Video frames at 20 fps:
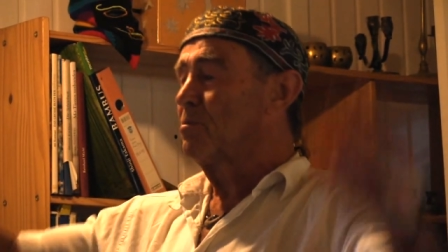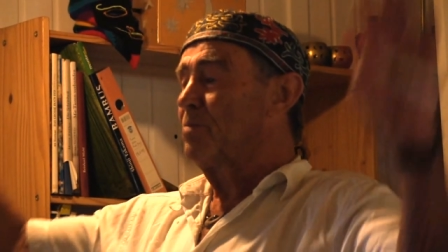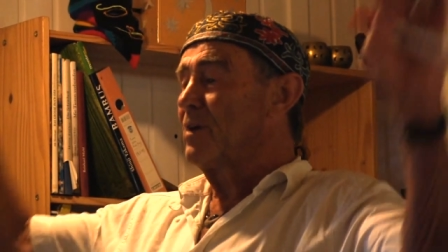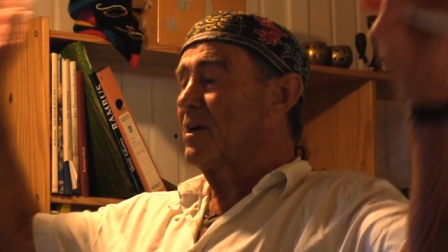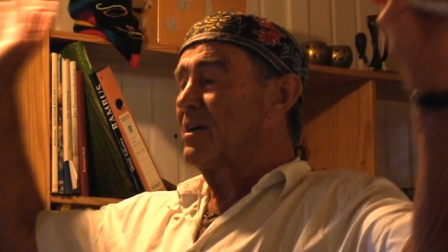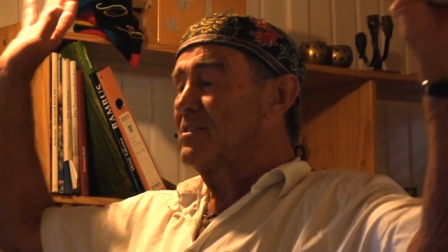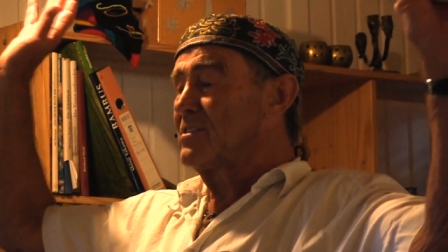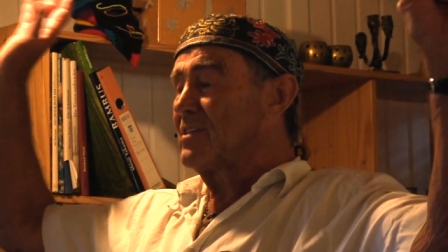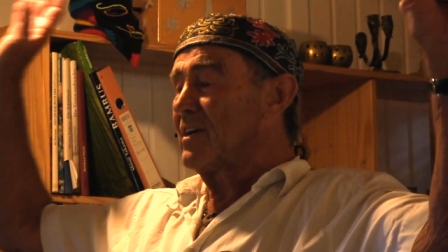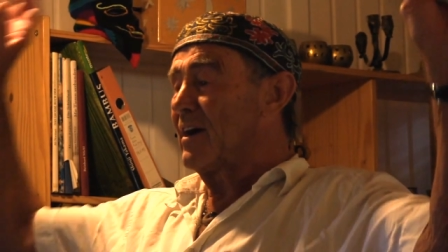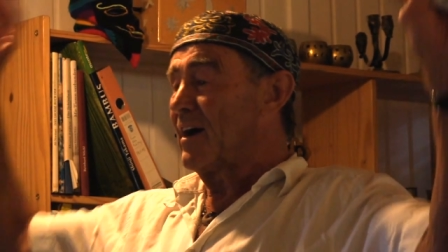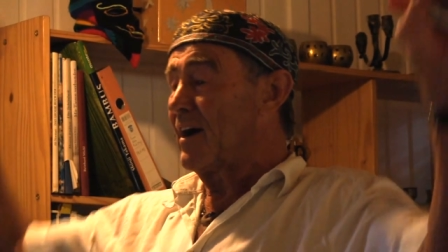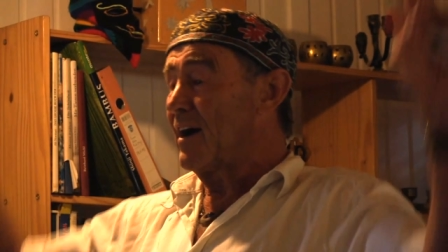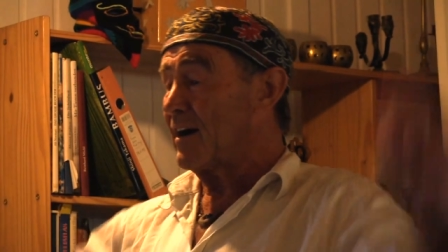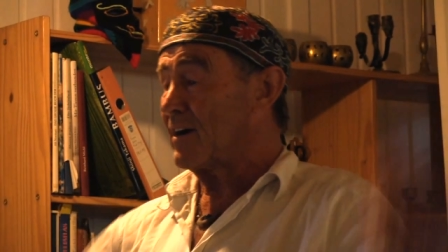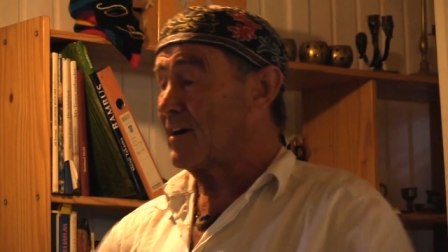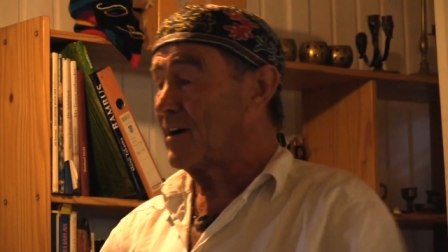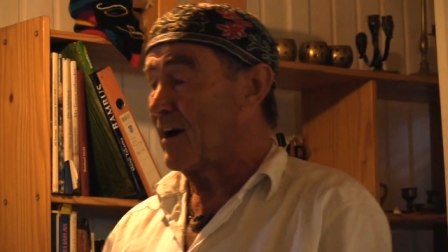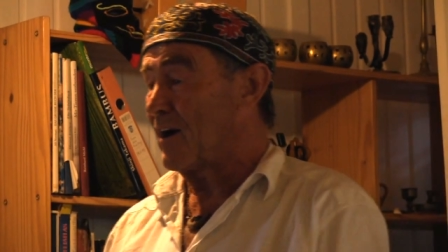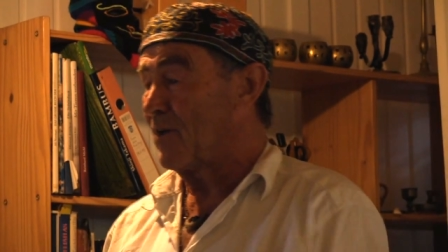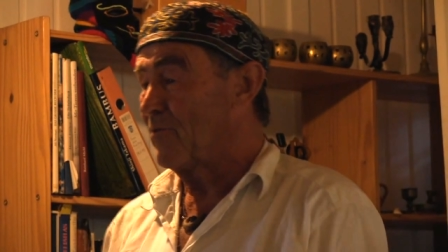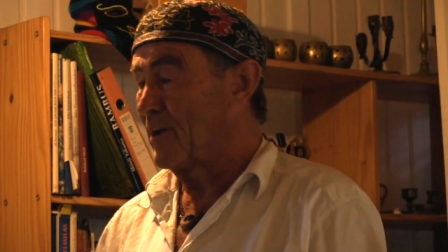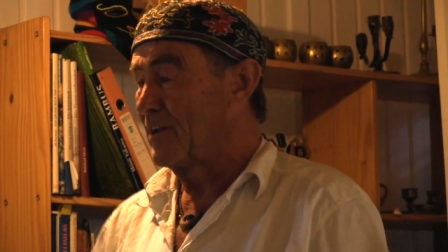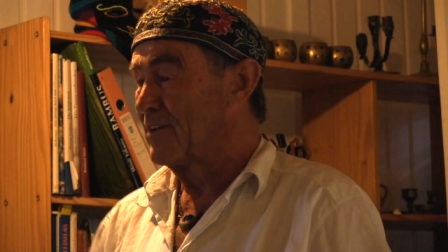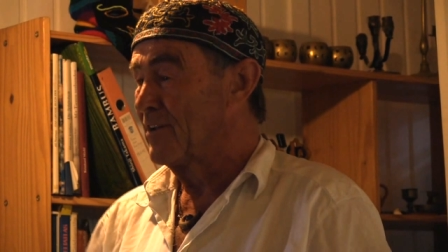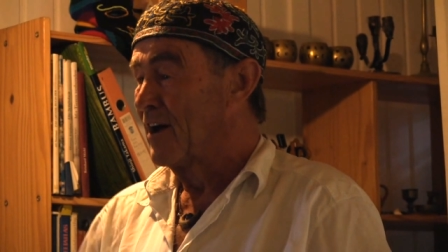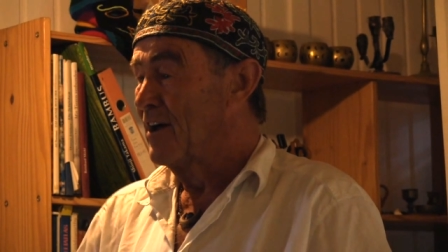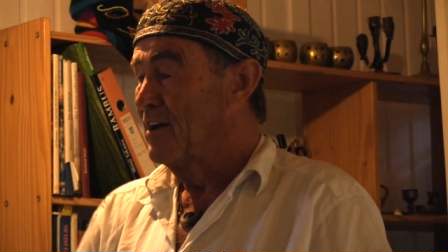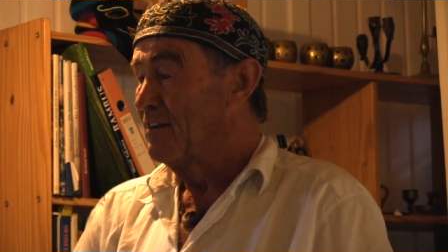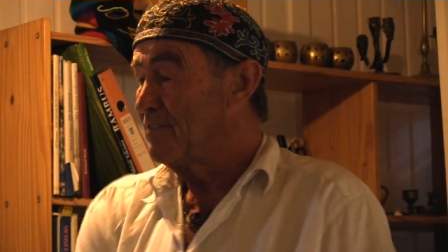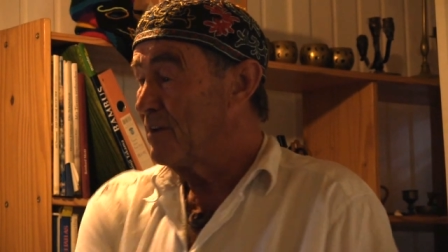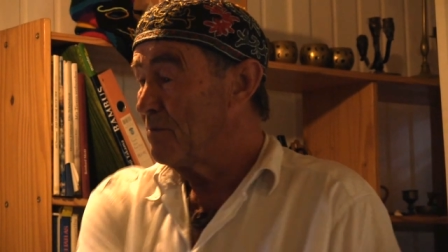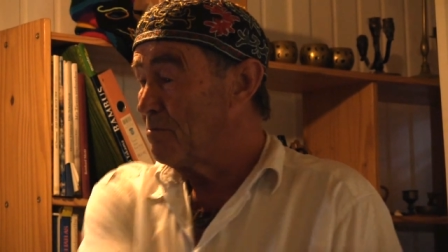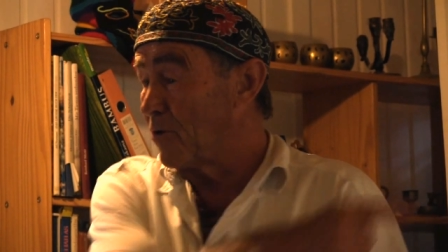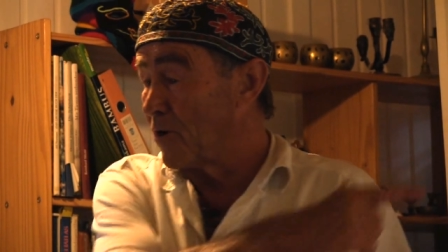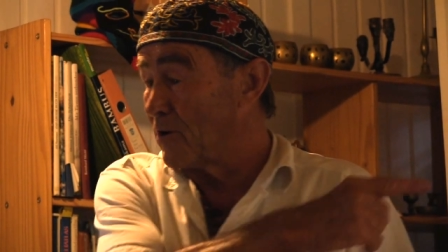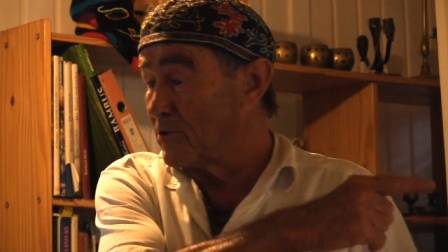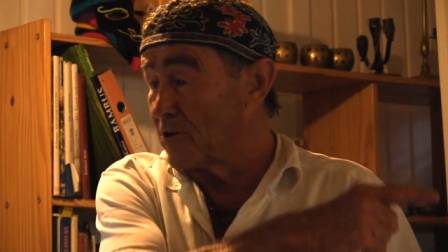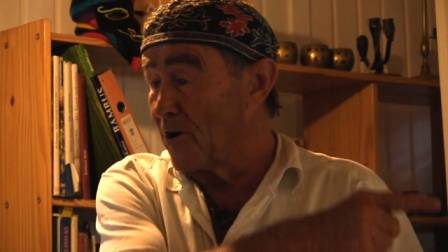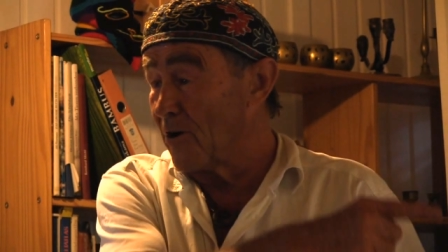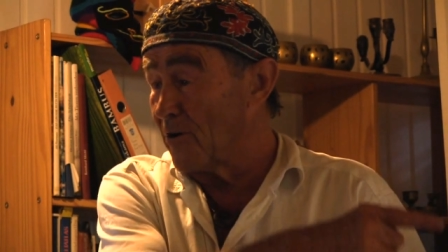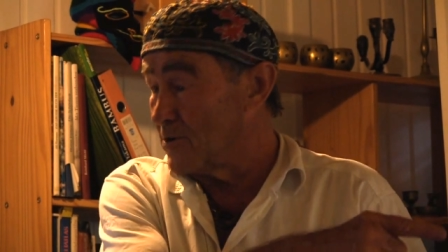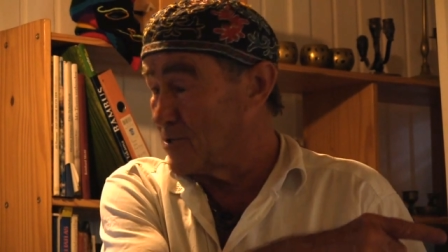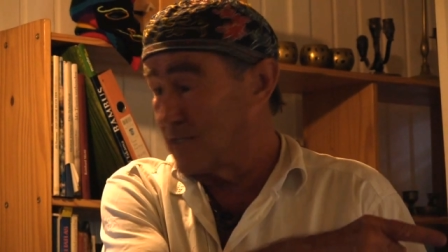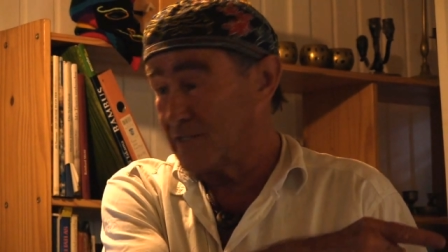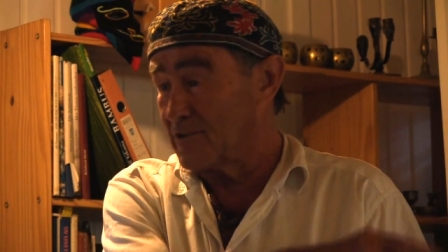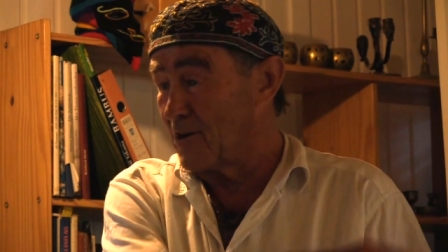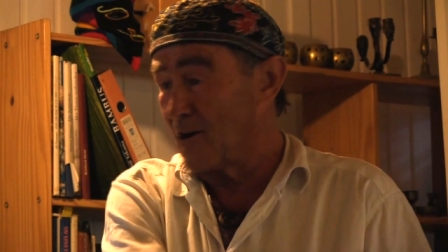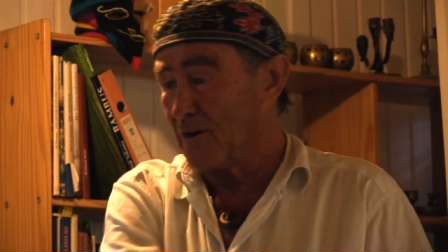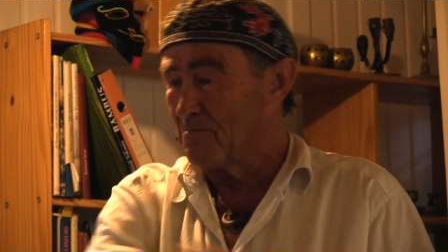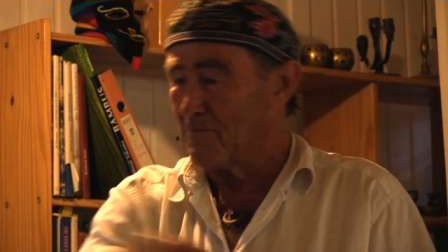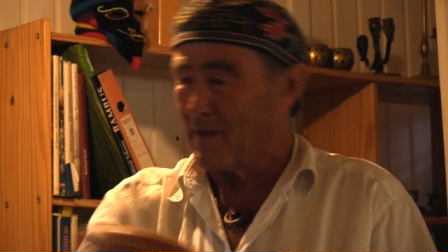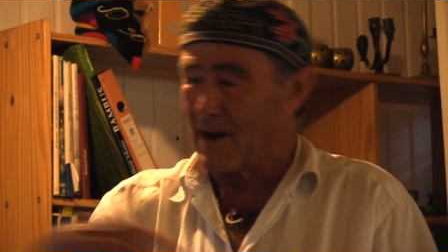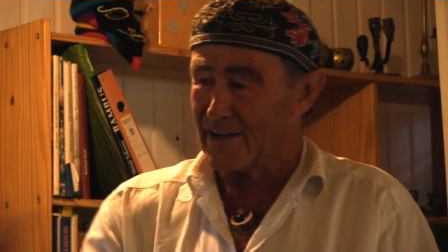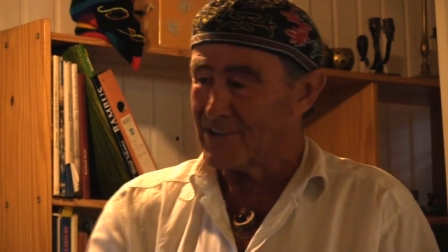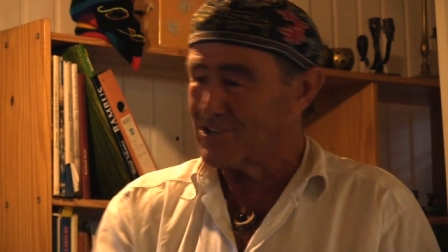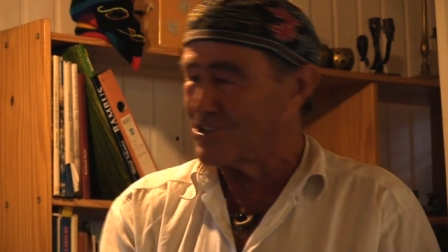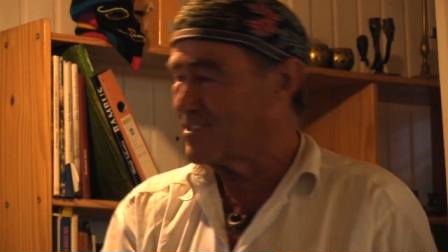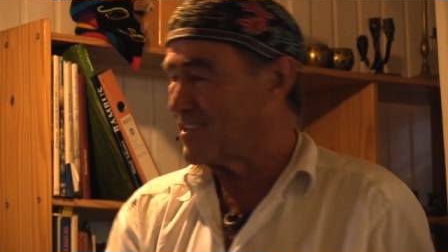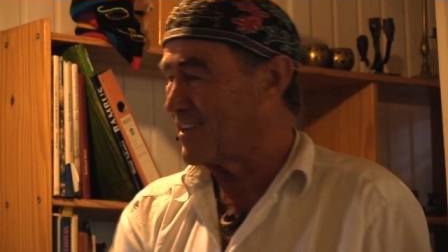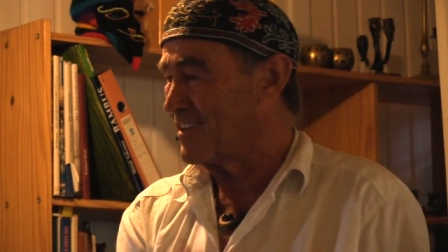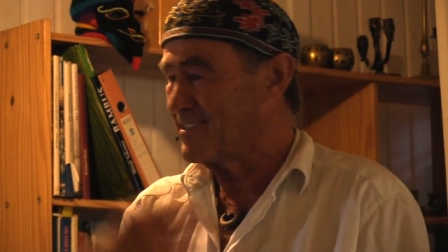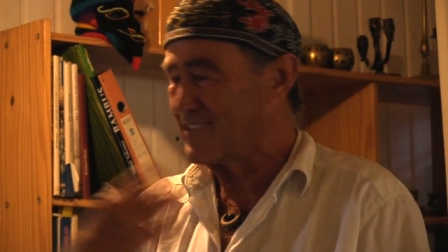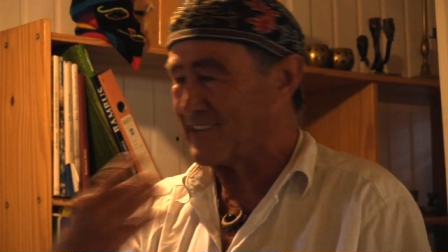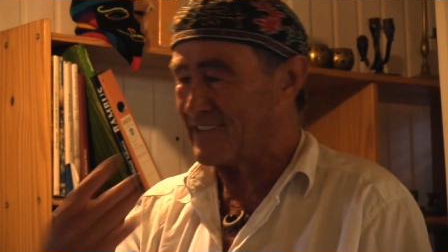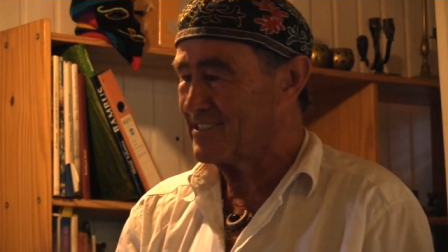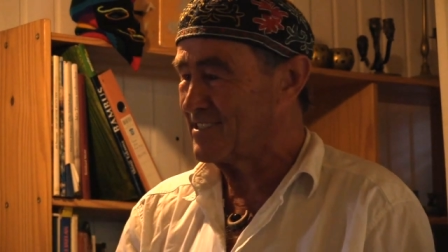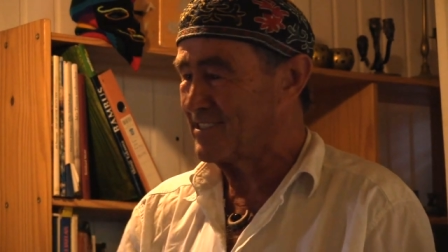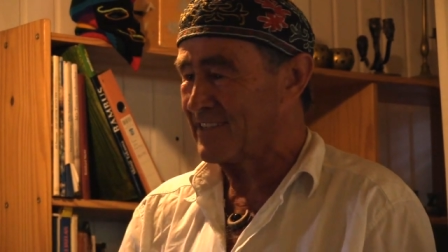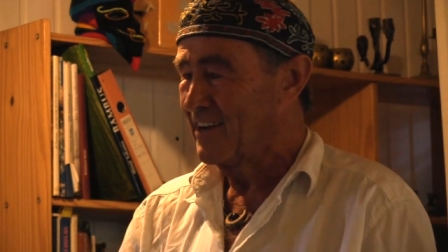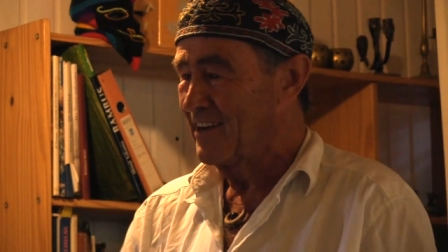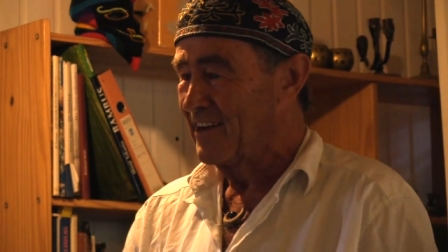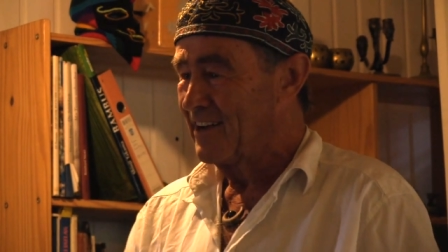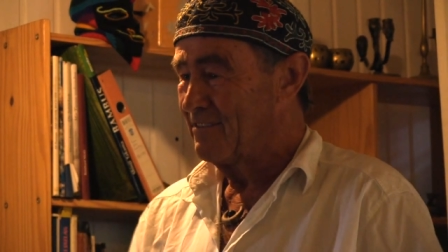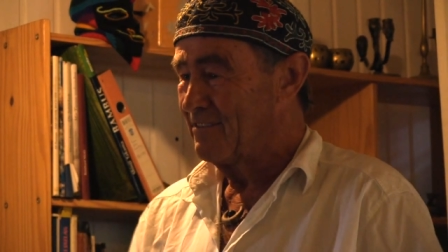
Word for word: to be in the air current. We produce so much that is,